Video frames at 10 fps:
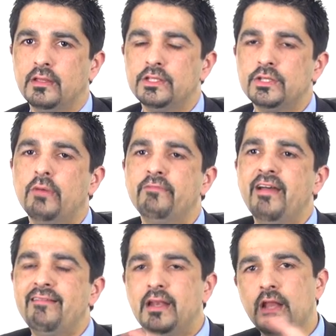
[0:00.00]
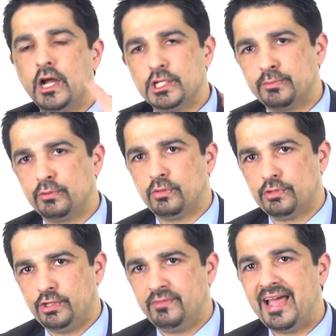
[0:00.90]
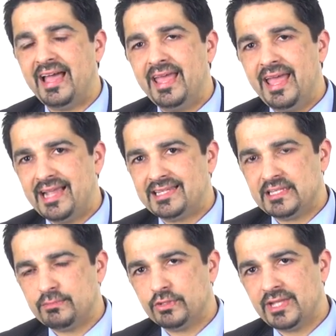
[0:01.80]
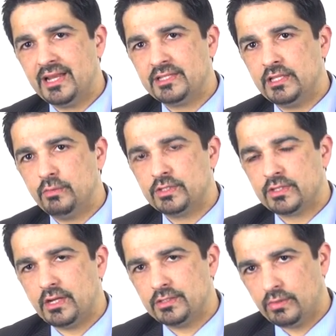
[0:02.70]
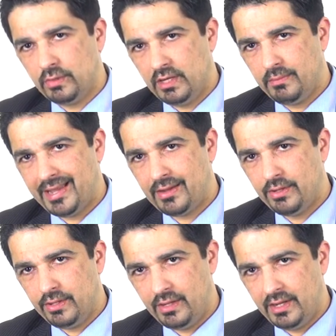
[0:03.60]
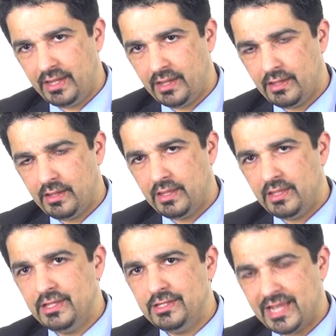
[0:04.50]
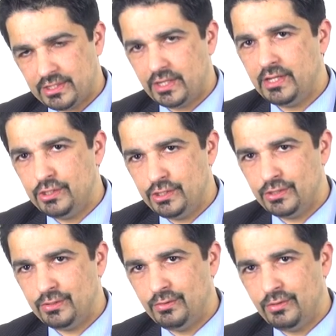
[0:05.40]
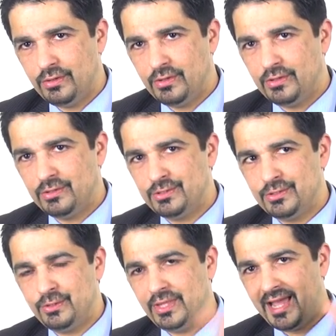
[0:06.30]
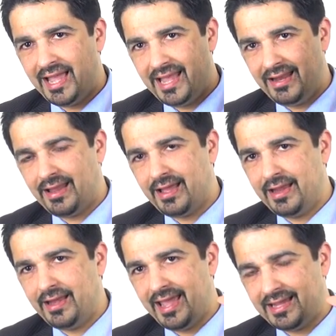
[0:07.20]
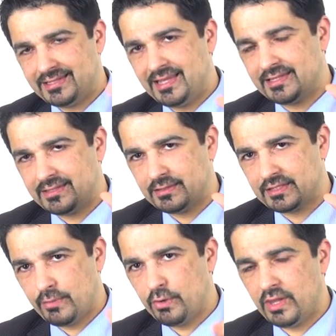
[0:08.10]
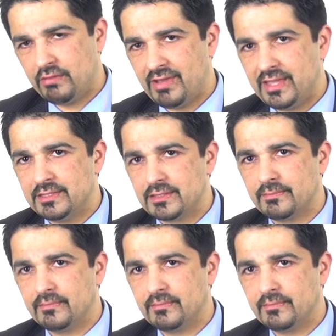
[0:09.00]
So a very large portion of that excess mortality that we started talking about earlier is actually due to that headline, excess smoking rate.